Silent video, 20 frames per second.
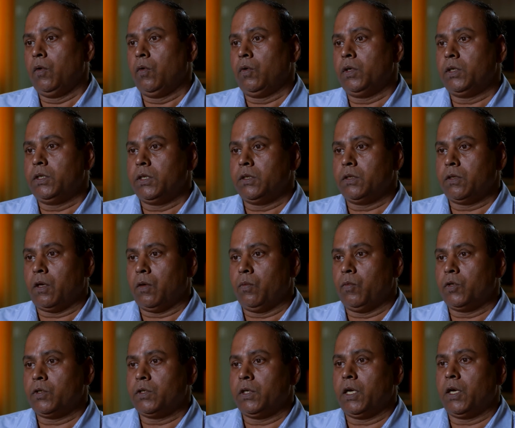which is
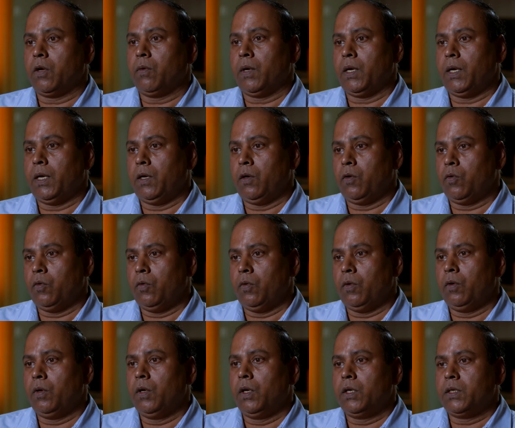almost equivalent
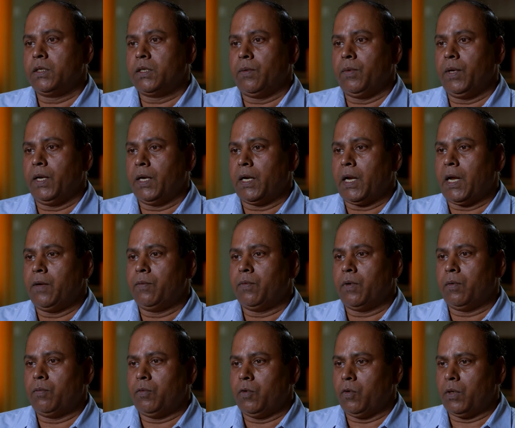to saving life
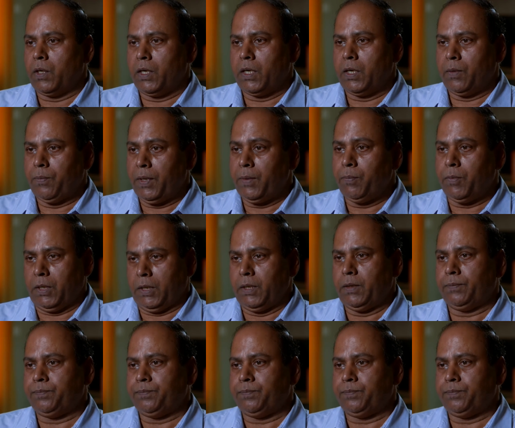of two hundred people.